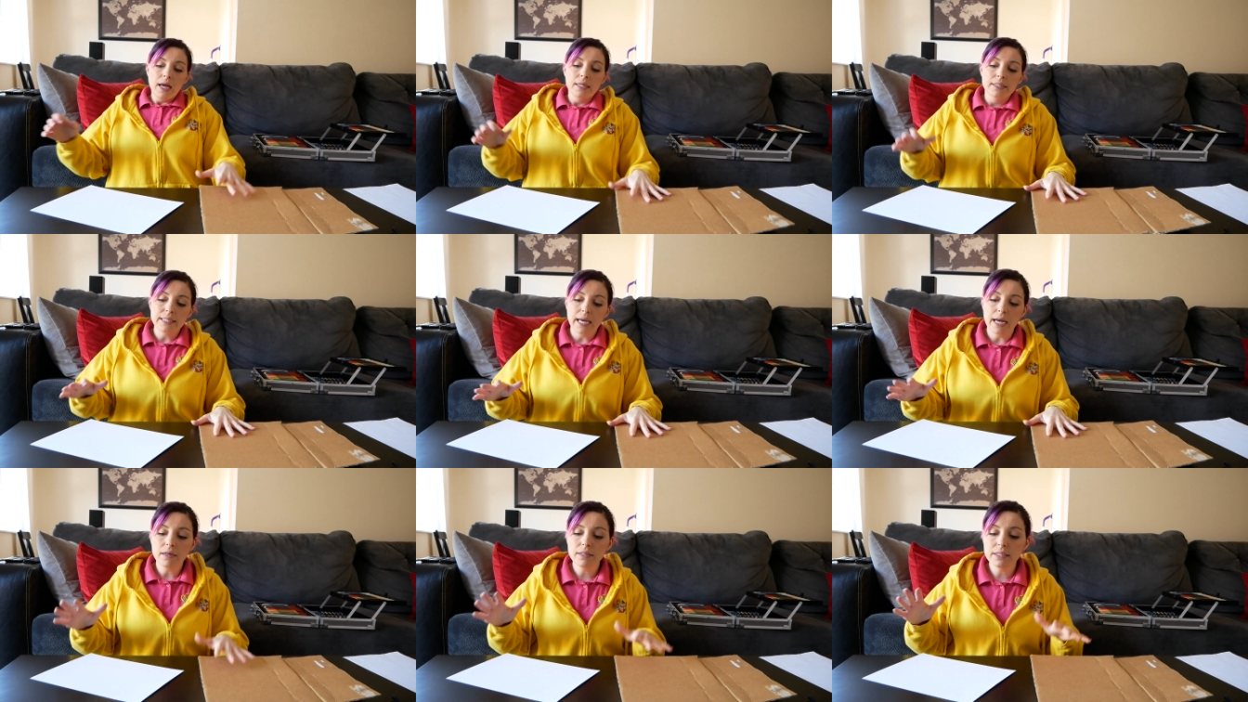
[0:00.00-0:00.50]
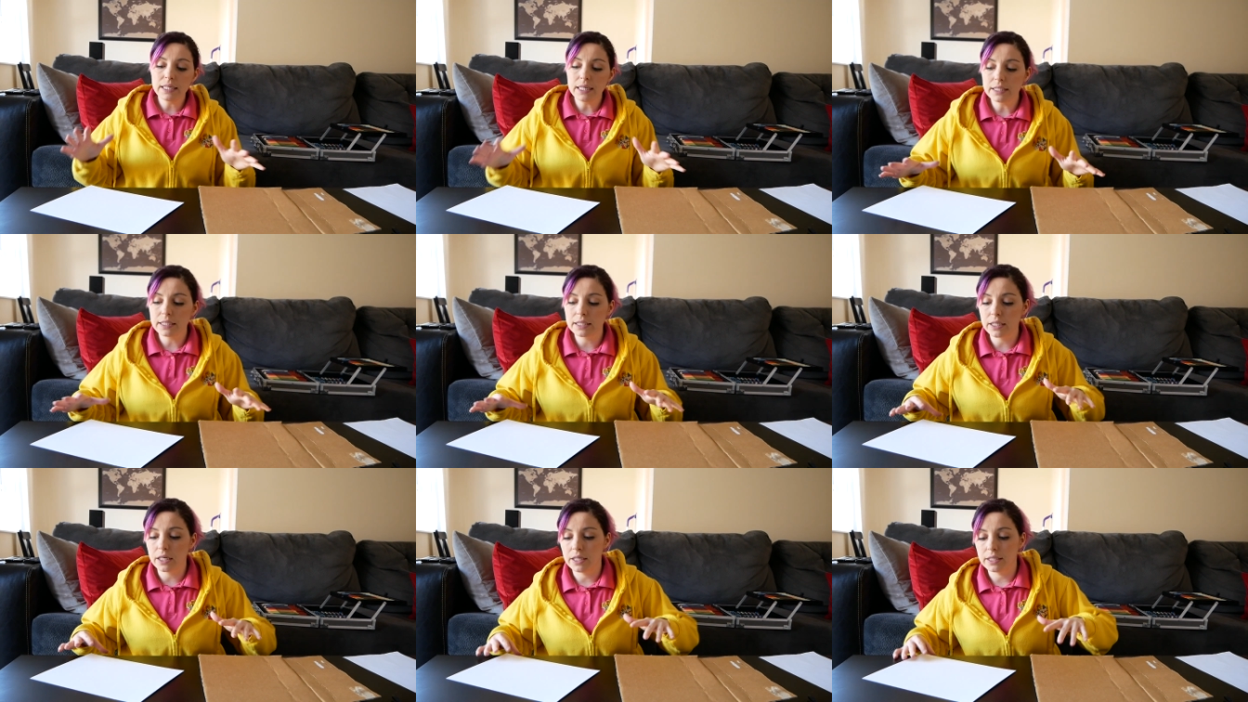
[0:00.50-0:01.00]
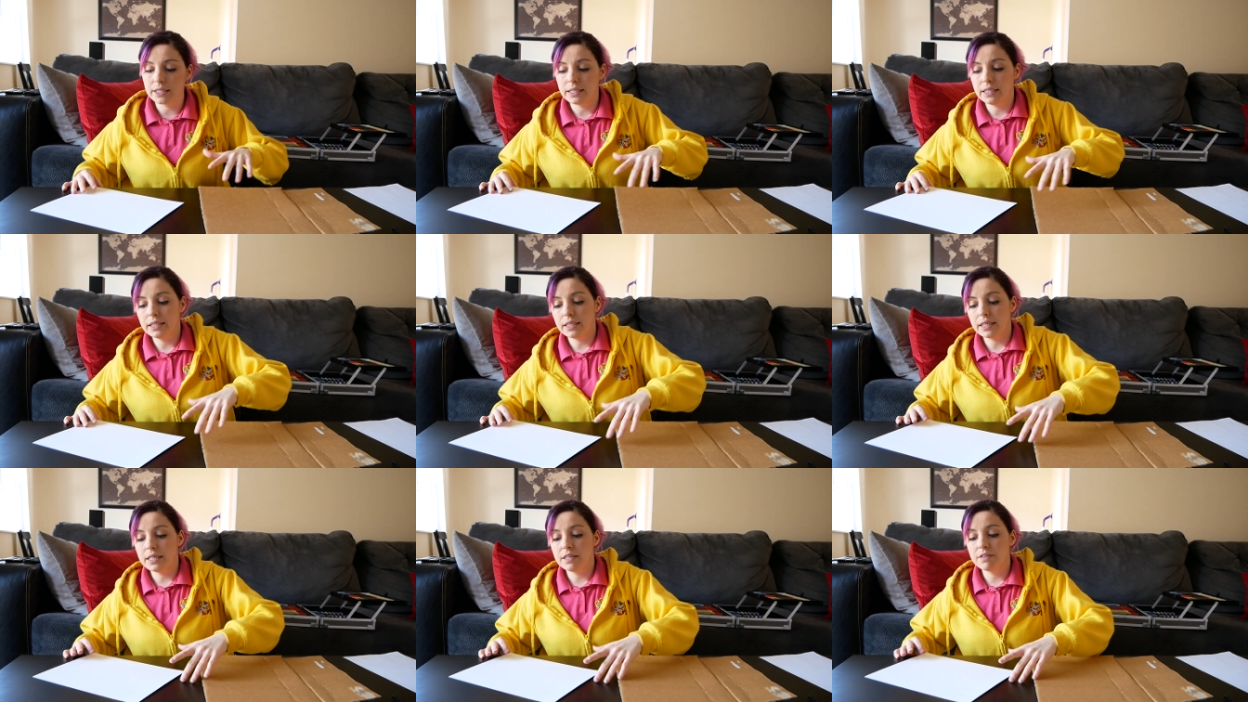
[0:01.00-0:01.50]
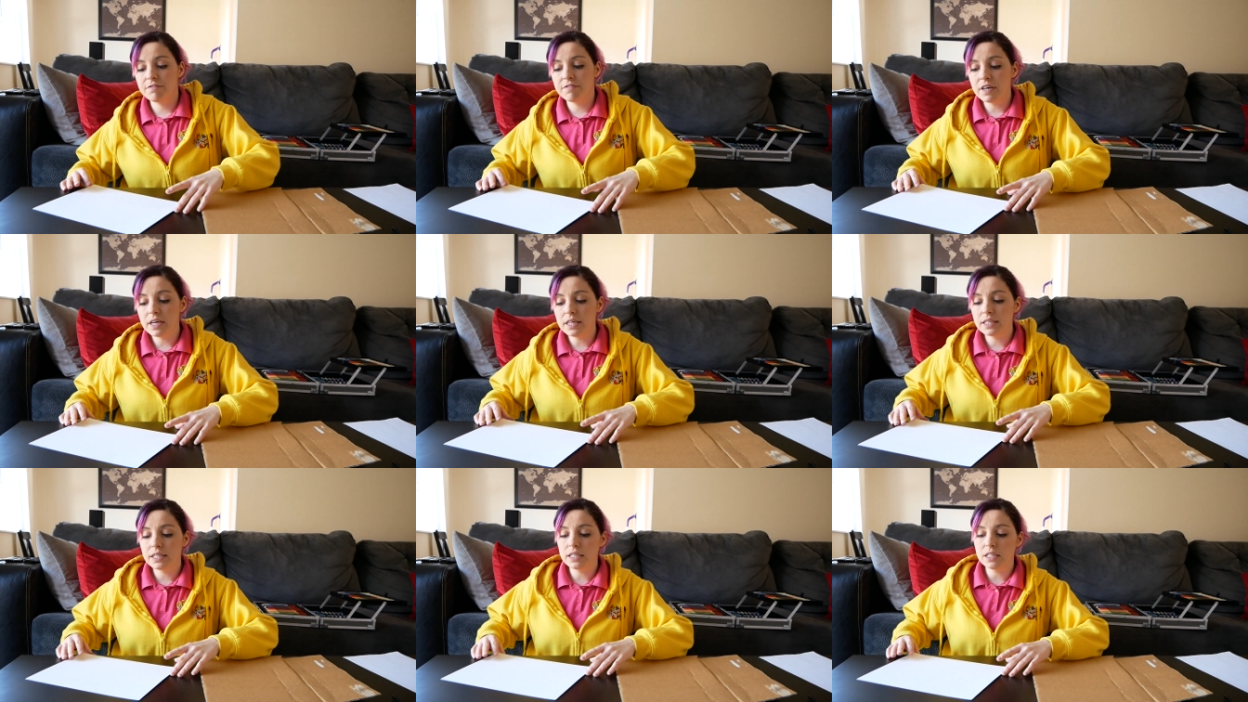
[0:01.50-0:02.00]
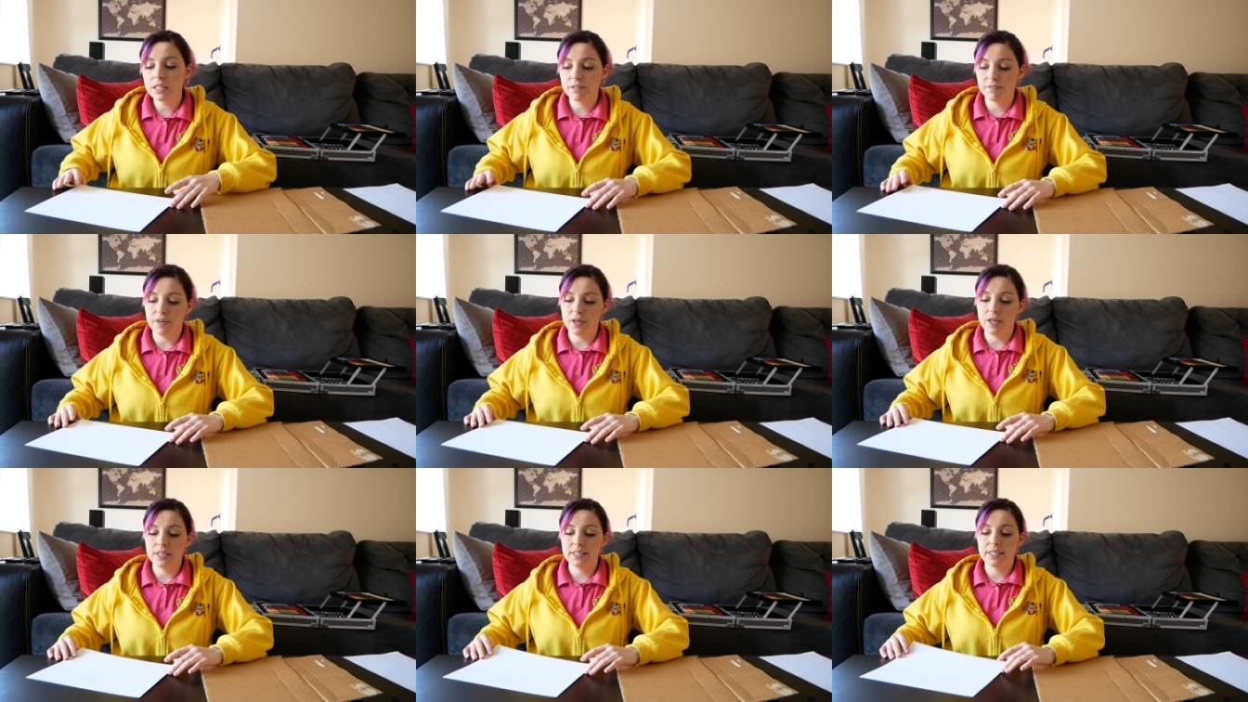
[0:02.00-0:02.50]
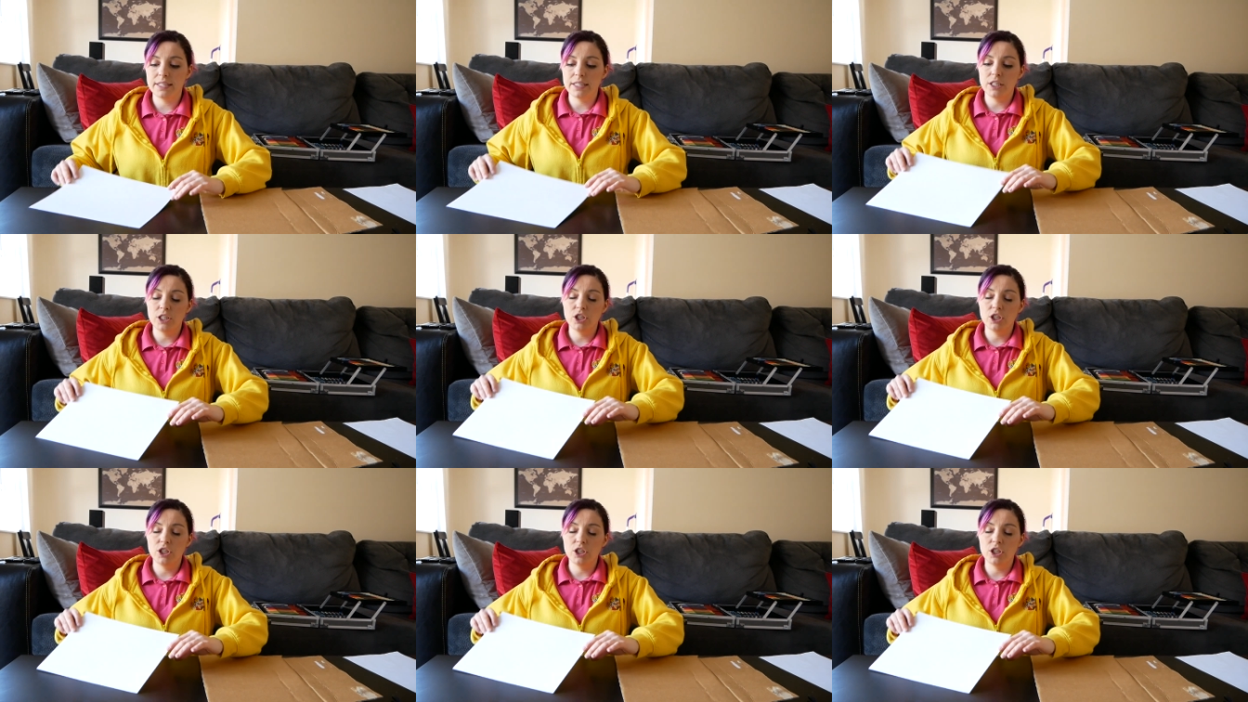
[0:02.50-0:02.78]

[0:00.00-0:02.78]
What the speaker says: So how to get started is, first things first,